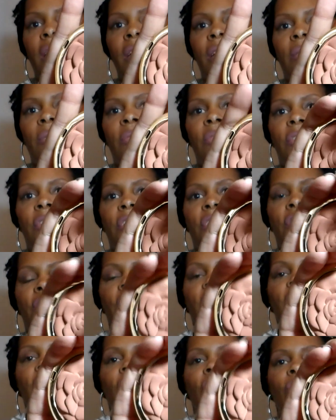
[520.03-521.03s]
I want to
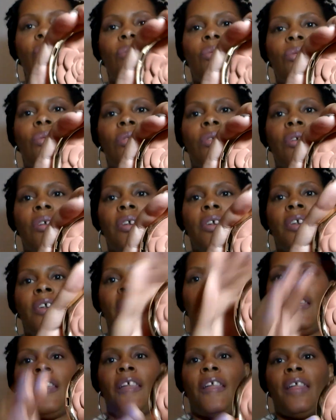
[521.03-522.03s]
give you
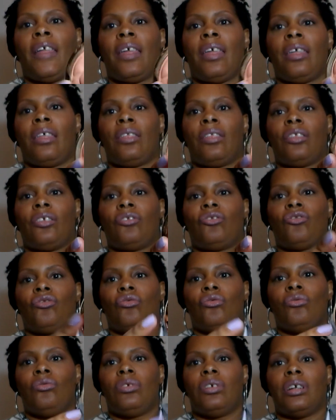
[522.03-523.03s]
the
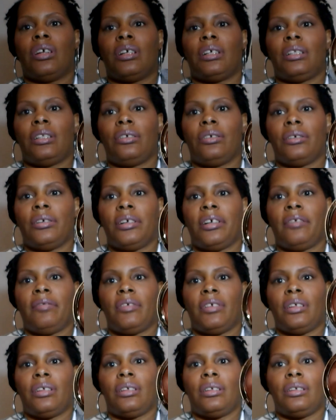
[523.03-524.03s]
true color of
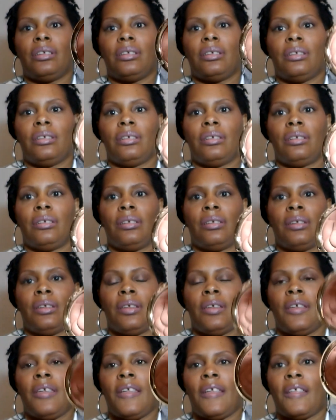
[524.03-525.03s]
it. I'm
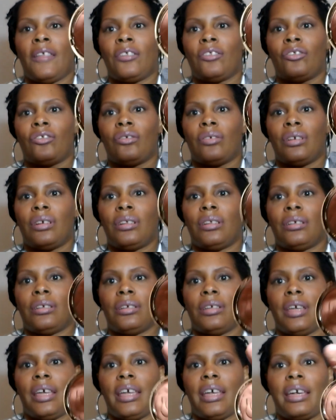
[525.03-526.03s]
trying to
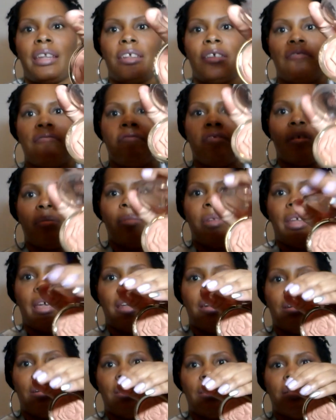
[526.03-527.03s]
hide it from
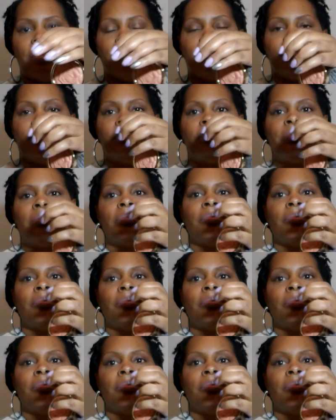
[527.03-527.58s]
that, um,